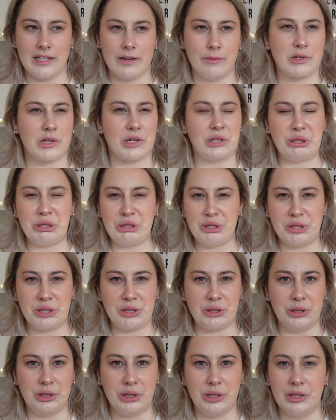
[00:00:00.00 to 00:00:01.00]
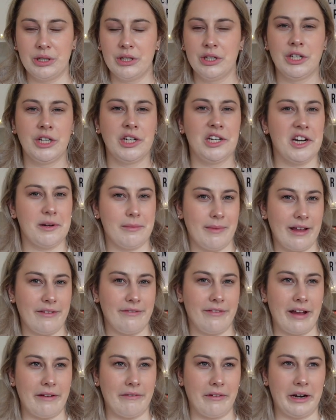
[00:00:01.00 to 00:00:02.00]
It was closed door, not my
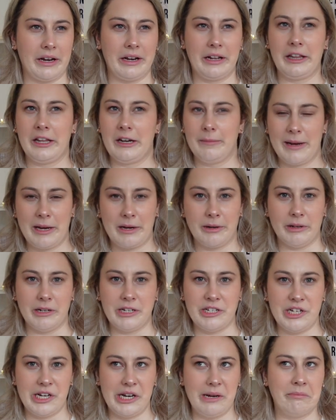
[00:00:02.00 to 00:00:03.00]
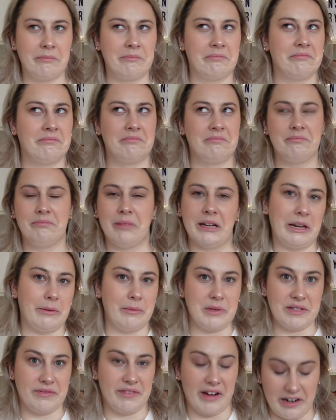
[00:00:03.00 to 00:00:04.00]
favorite, a little bit cringy, but it
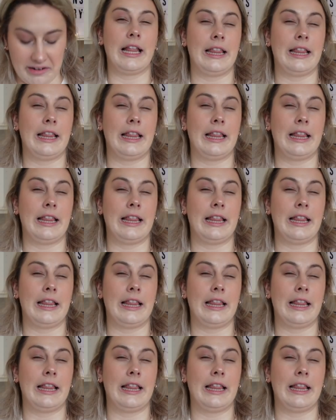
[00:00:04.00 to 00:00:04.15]
was fun.